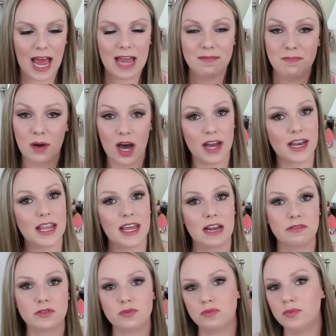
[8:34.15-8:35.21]
I bought it
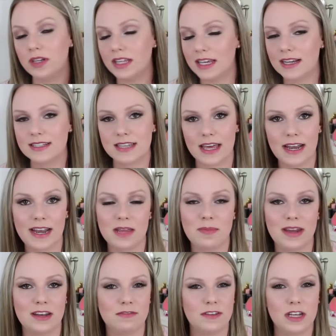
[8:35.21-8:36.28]
and I was really excited. I
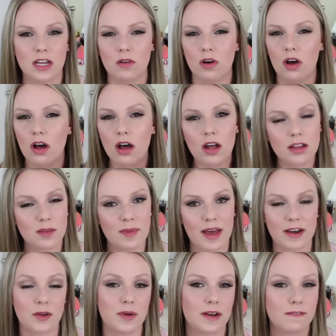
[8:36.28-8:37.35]
made a video all
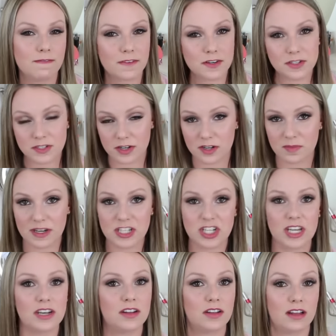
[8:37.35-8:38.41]
about it when I first started my
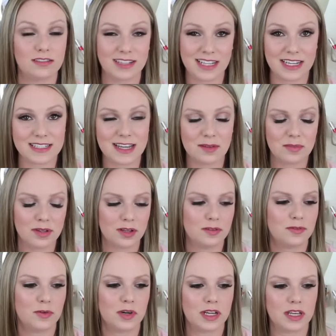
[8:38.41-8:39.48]
channel. I'll link it down below
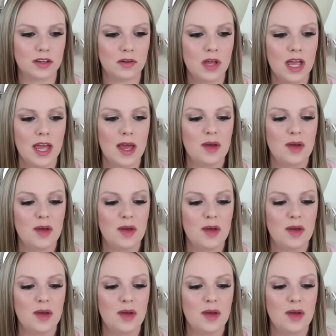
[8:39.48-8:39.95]
for you.